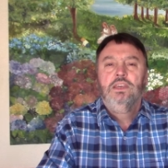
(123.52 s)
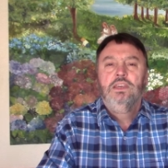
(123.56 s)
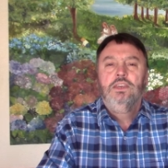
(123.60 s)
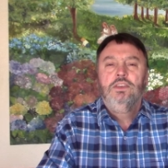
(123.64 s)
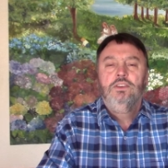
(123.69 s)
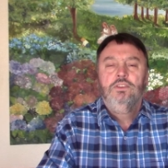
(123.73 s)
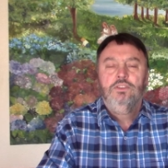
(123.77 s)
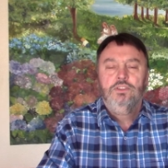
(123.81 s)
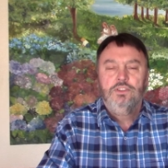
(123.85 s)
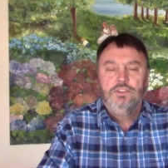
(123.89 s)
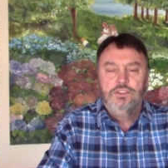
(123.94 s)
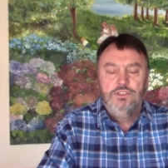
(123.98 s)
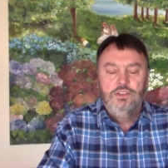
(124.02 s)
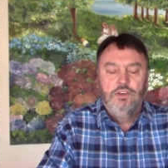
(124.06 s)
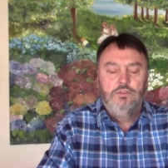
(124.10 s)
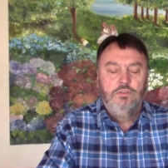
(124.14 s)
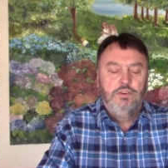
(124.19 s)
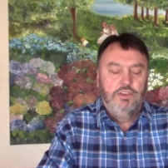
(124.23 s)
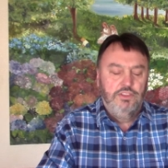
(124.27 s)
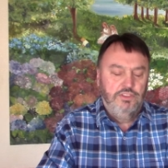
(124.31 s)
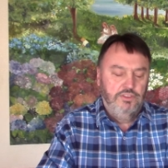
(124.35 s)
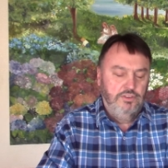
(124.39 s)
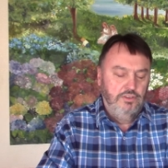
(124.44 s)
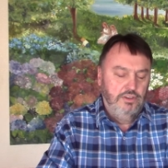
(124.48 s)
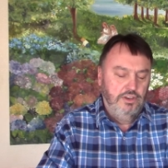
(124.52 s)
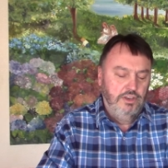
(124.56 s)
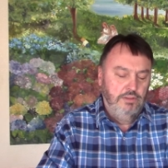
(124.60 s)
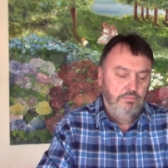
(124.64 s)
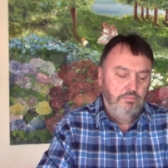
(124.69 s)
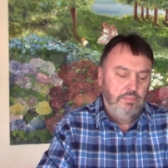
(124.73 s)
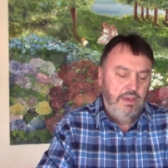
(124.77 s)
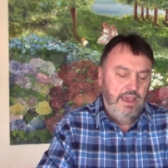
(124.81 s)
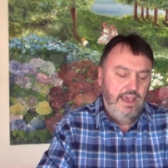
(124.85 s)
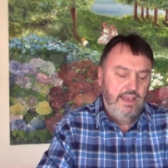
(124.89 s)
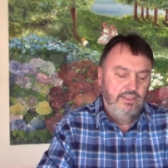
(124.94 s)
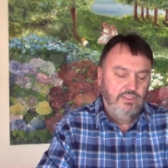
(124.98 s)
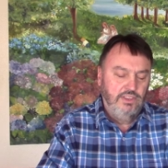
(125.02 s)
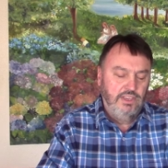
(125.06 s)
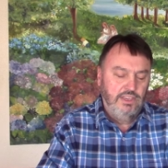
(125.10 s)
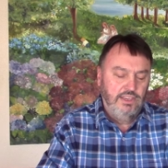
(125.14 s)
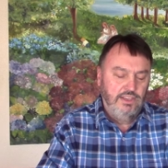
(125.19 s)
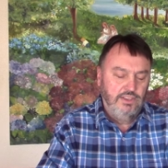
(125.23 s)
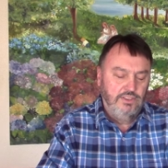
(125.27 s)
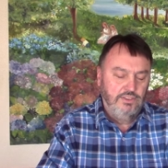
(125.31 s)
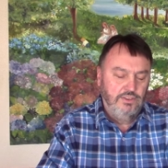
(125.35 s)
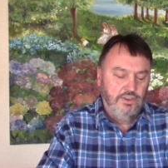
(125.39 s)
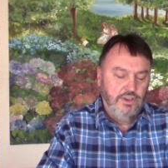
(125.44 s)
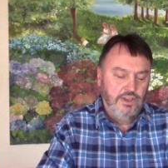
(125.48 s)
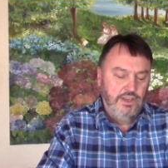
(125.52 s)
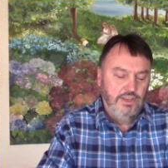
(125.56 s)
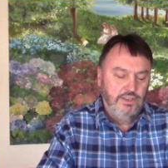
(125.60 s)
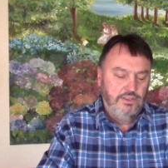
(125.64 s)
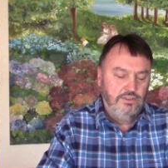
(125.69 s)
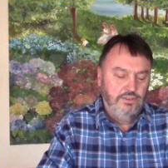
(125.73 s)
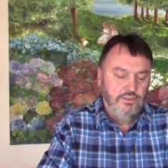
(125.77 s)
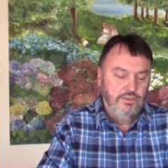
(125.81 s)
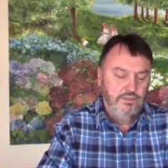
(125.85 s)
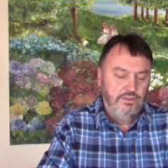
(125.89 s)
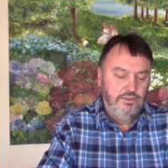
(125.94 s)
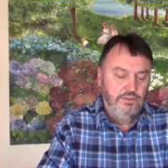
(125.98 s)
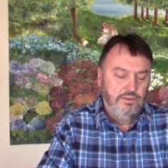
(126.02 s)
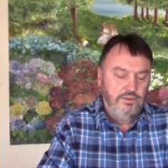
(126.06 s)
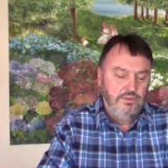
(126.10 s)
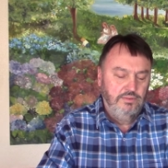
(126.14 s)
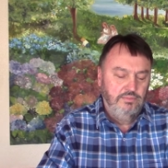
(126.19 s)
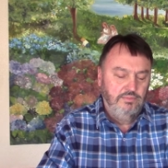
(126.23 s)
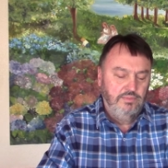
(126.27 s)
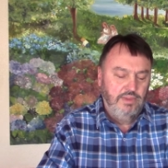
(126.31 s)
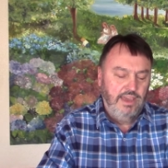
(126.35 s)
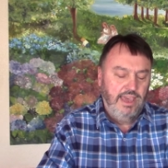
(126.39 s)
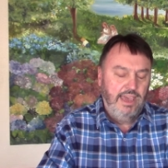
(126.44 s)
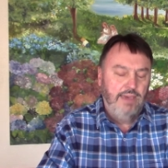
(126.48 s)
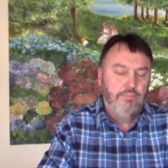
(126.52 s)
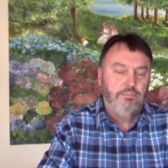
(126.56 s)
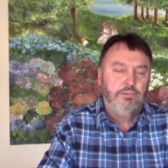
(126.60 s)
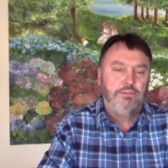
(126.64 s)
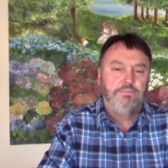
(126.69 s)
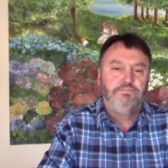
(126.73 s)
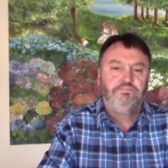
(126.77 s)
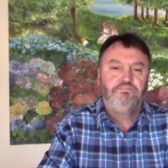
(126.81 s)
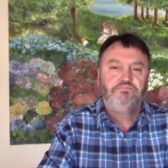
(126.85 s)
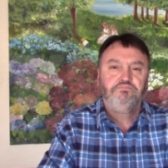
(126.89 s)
you just know a third bad thing is going to happen.